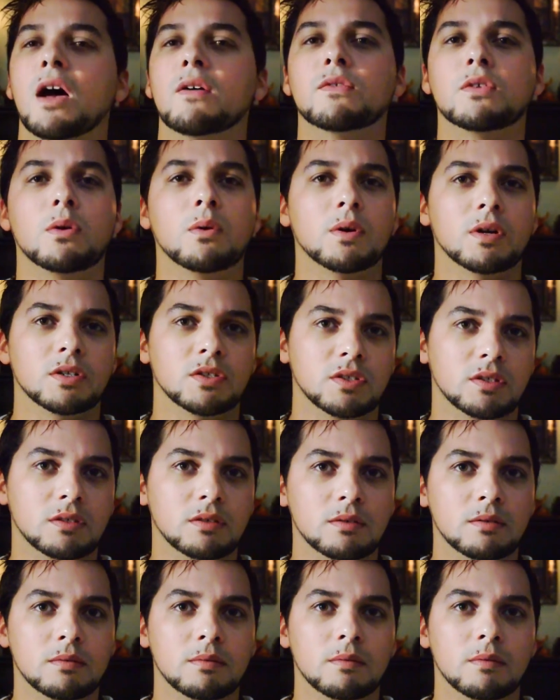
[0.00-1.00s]
Of
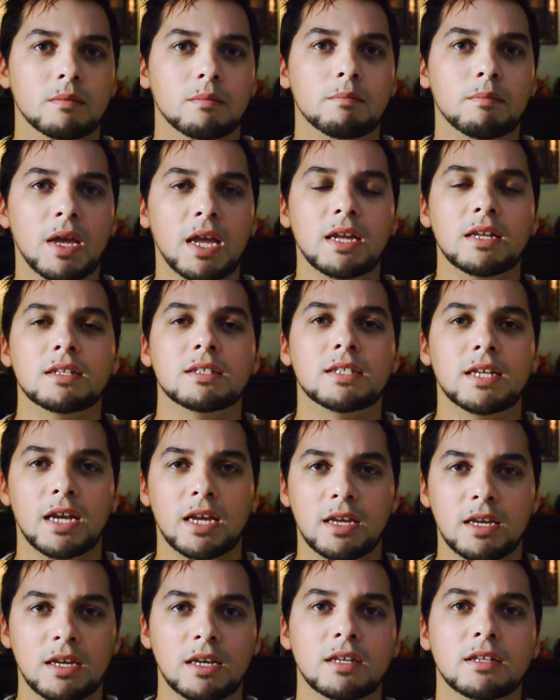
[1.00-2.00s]
course,
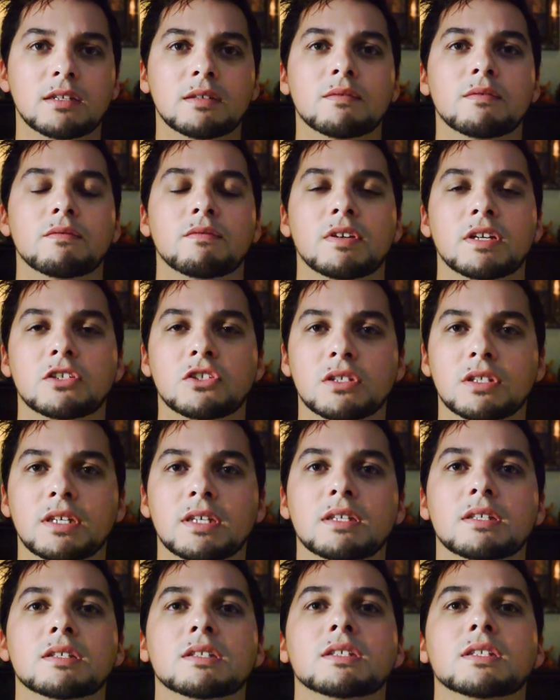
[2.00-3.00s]
maintain
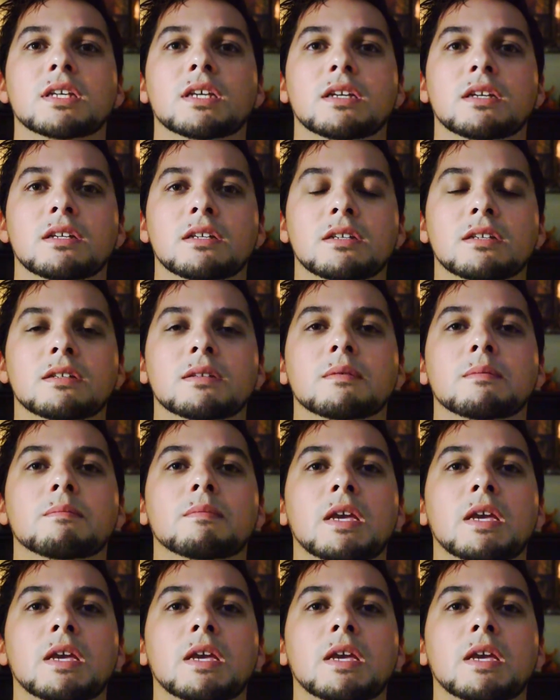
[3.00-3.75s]
vigilance in